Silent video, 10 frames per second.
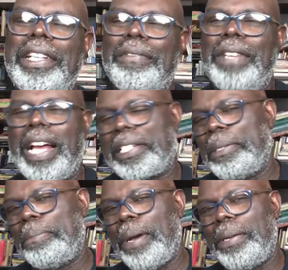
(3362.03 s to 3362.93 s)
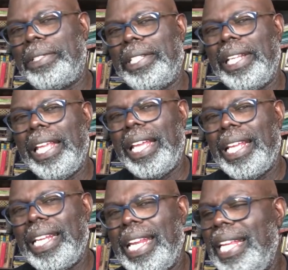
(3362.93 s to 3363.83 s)
of Dr. Bolton.
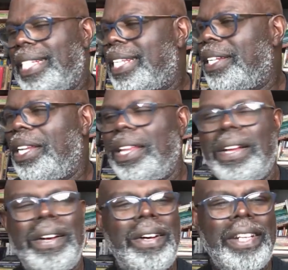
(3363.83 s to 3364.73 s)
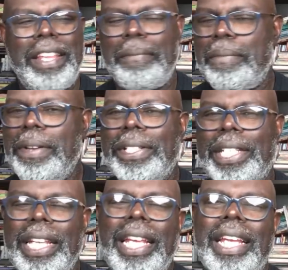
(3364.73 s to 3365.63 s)
They said, Lord have mercy,